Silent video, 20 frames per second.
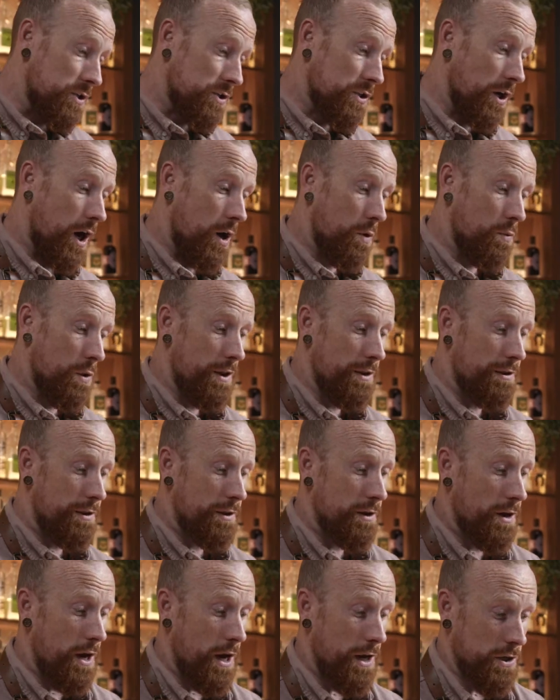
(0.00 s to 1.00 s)
start
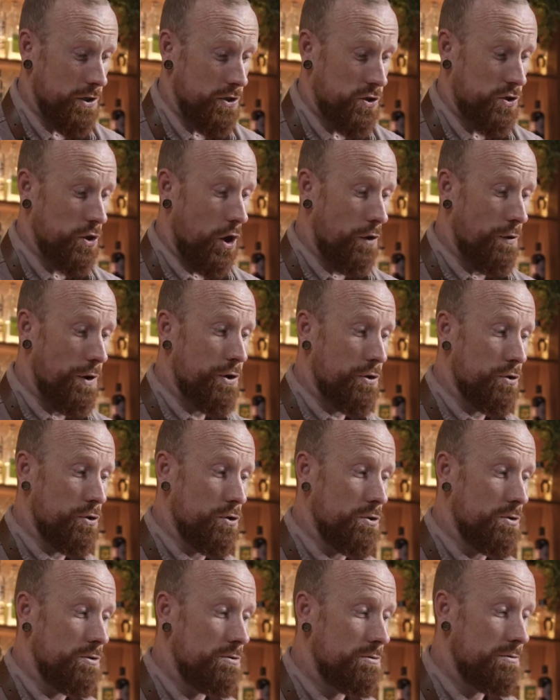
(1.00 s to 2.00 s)
with an
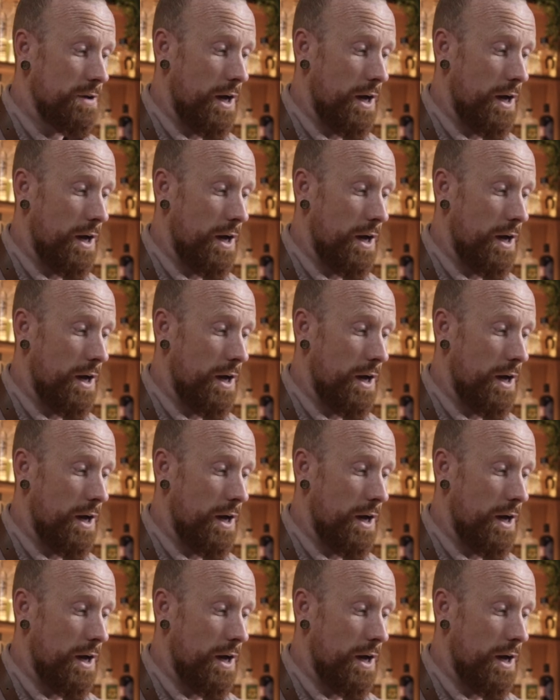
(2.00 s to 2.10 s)
historical